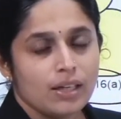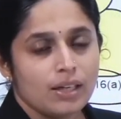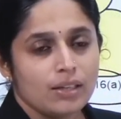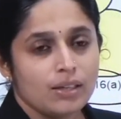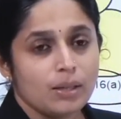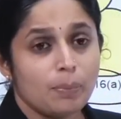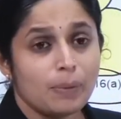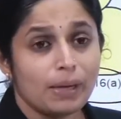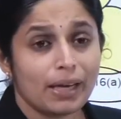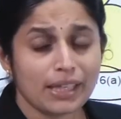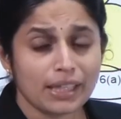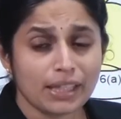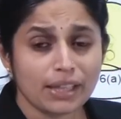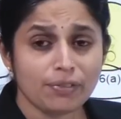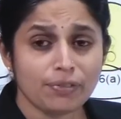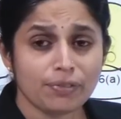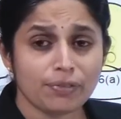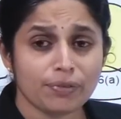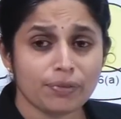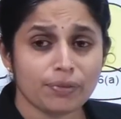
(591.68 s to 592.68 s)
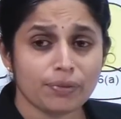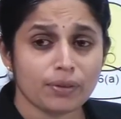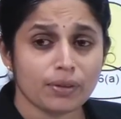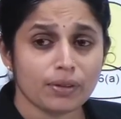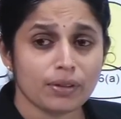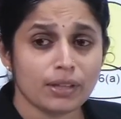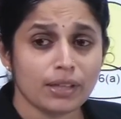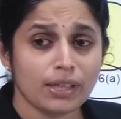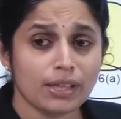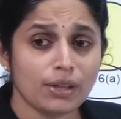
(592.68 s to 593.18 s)
The plaintiff
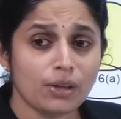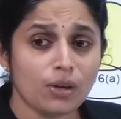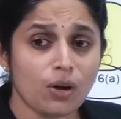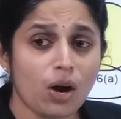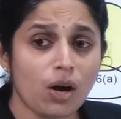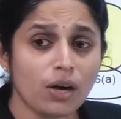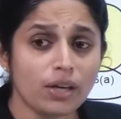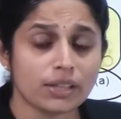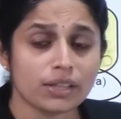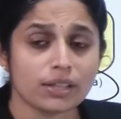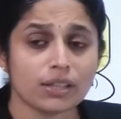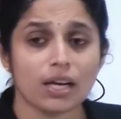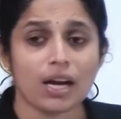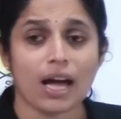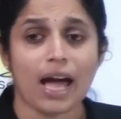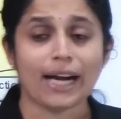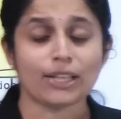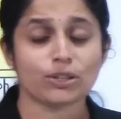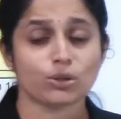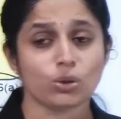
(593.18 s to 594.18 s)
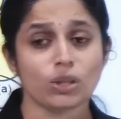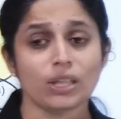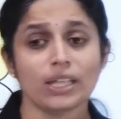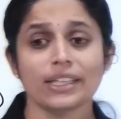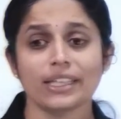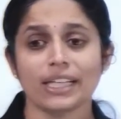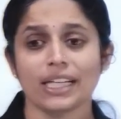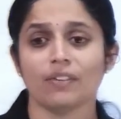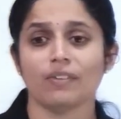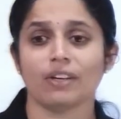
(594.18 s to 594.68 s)
need not actually
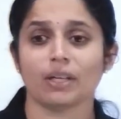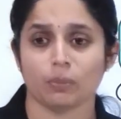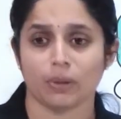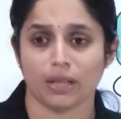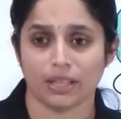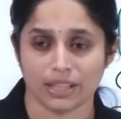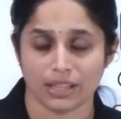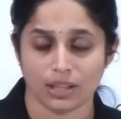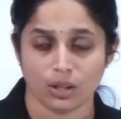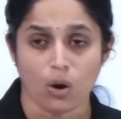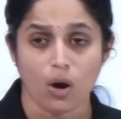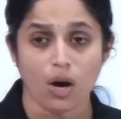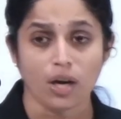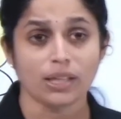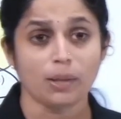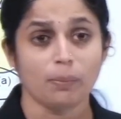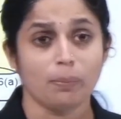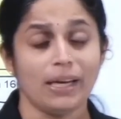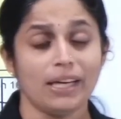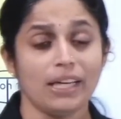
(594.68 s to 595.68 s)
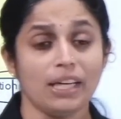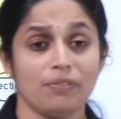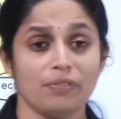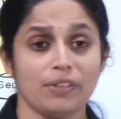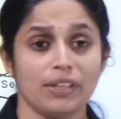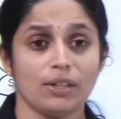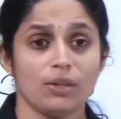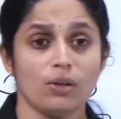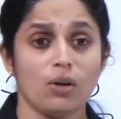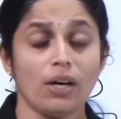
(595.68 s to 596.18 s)
deliver money, or the plaintiff
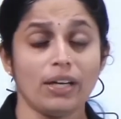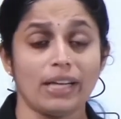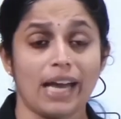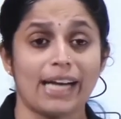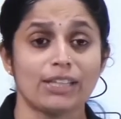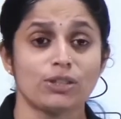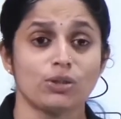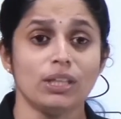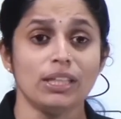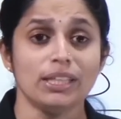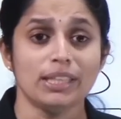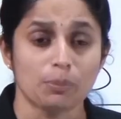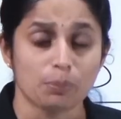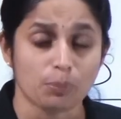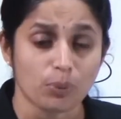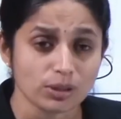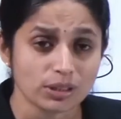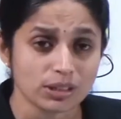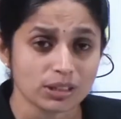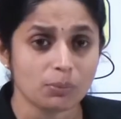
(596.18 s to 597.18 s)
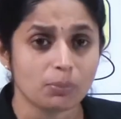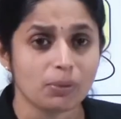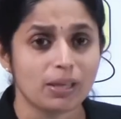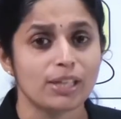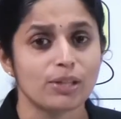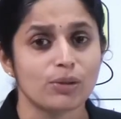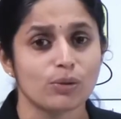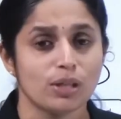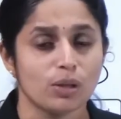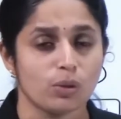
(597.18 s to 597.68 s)
need not actually deposit the money
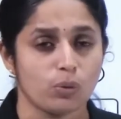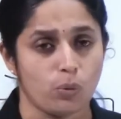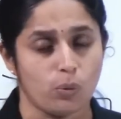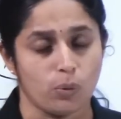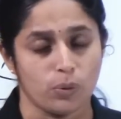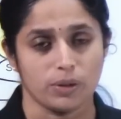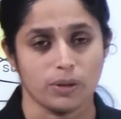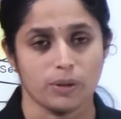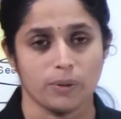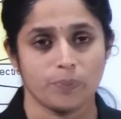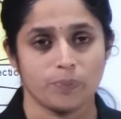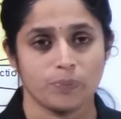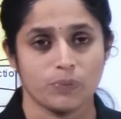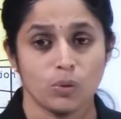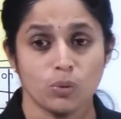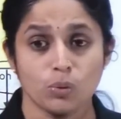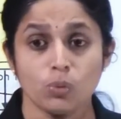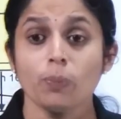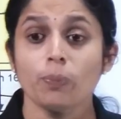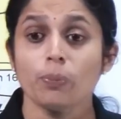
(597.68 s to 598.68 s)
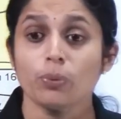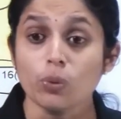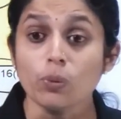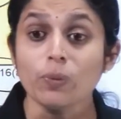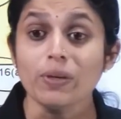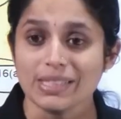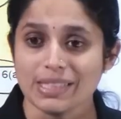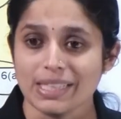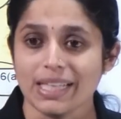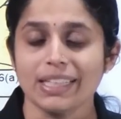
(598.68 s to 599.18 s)
into the court to prove
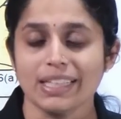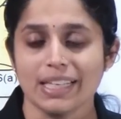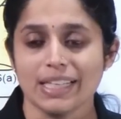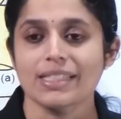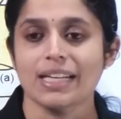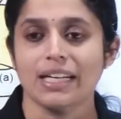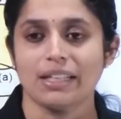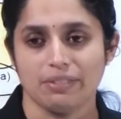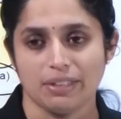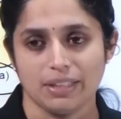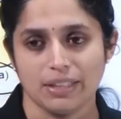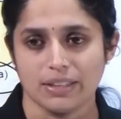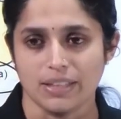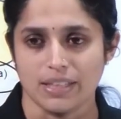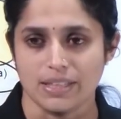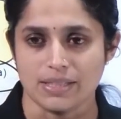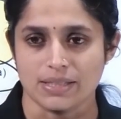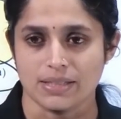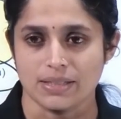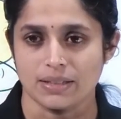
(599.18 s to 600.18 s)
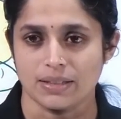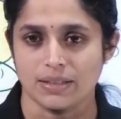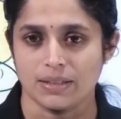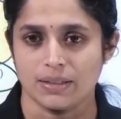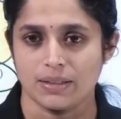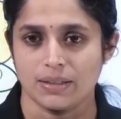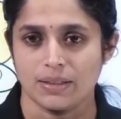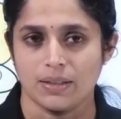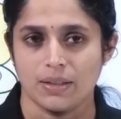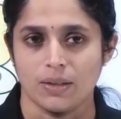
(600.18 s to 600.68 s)
his readiness and willingness.
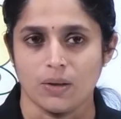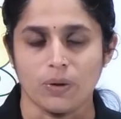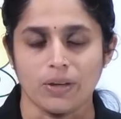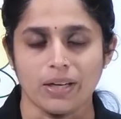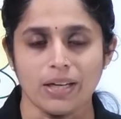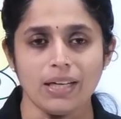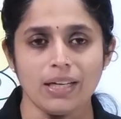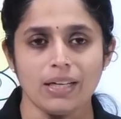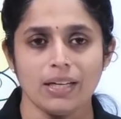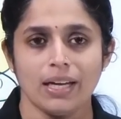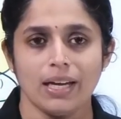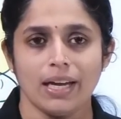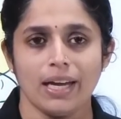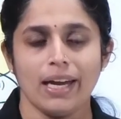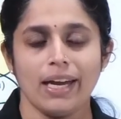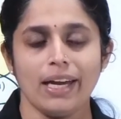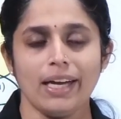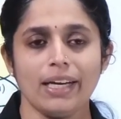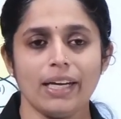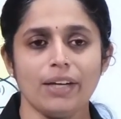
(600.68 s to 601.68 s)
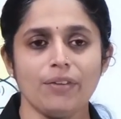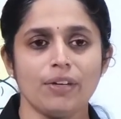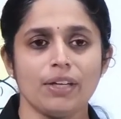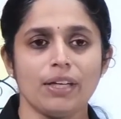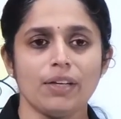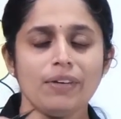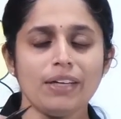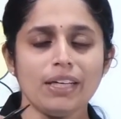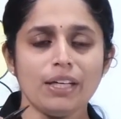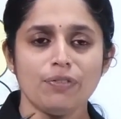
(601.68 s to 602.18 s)
Okay?
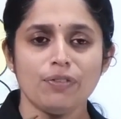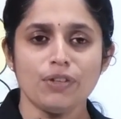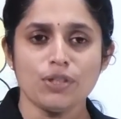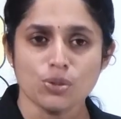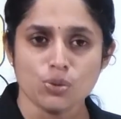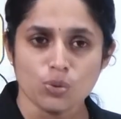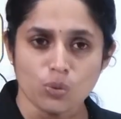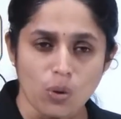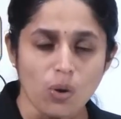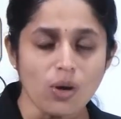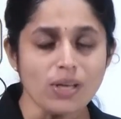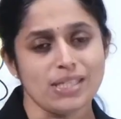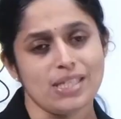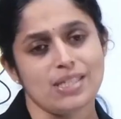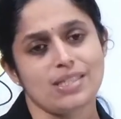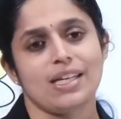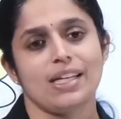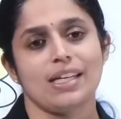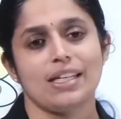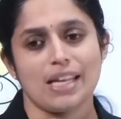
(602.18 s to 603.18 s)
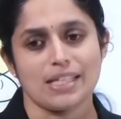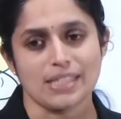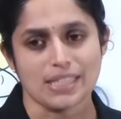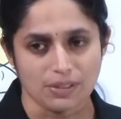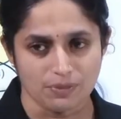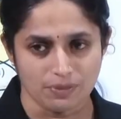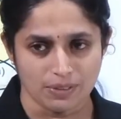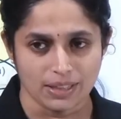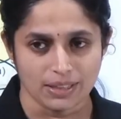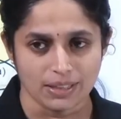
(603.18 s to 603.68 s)
Even if he shows his readiness
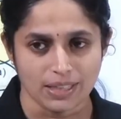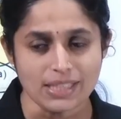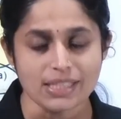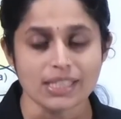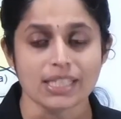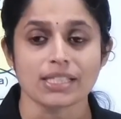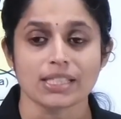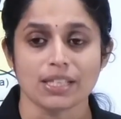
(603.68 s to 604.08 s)
and willingness, it is